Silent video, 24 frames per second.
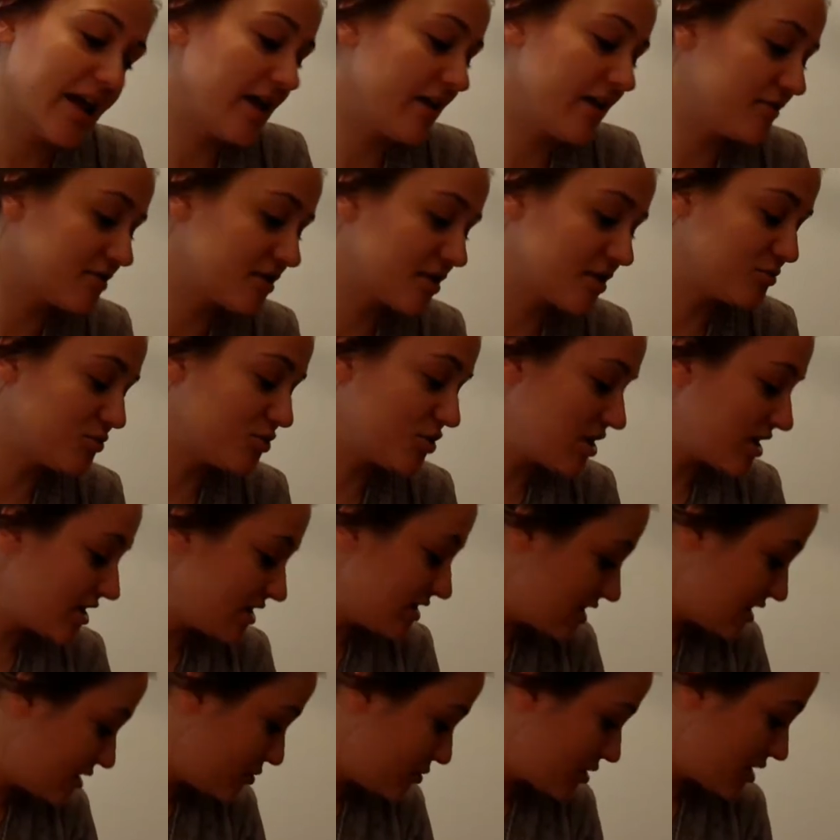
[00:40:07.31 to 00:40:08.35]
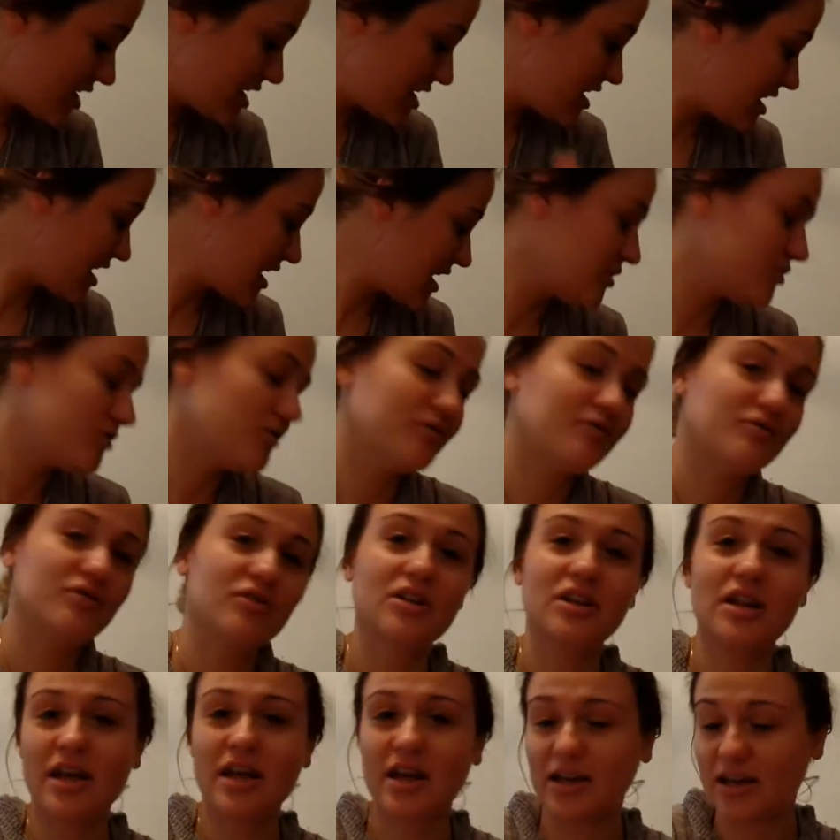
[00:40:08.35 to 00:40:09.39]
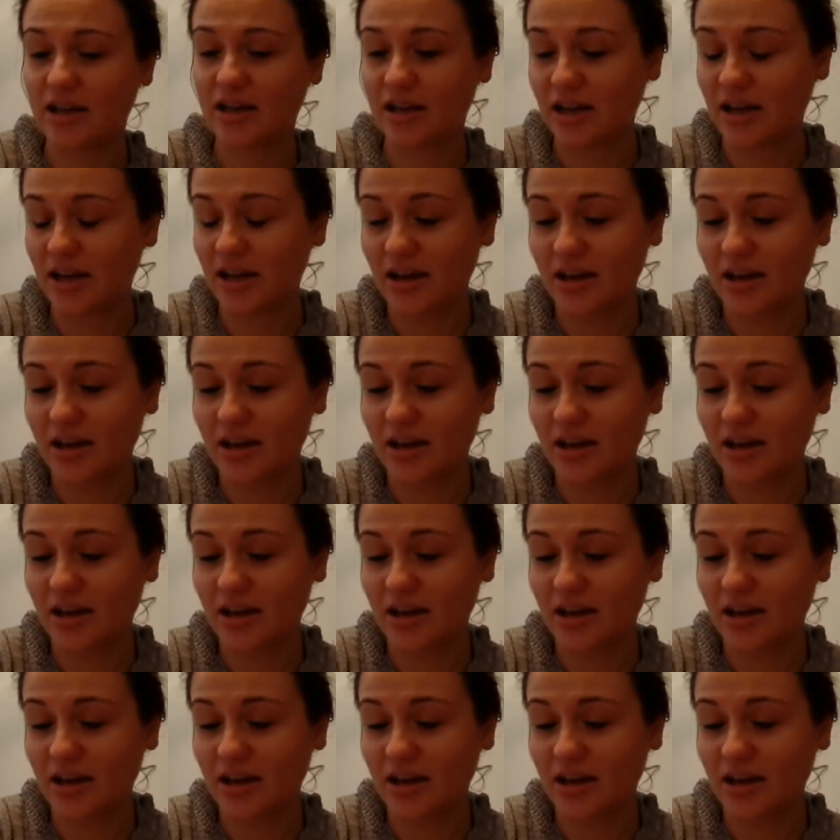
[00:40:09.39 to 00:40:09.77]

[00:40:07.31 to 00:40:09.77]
have some drinks in me, and I don't feel like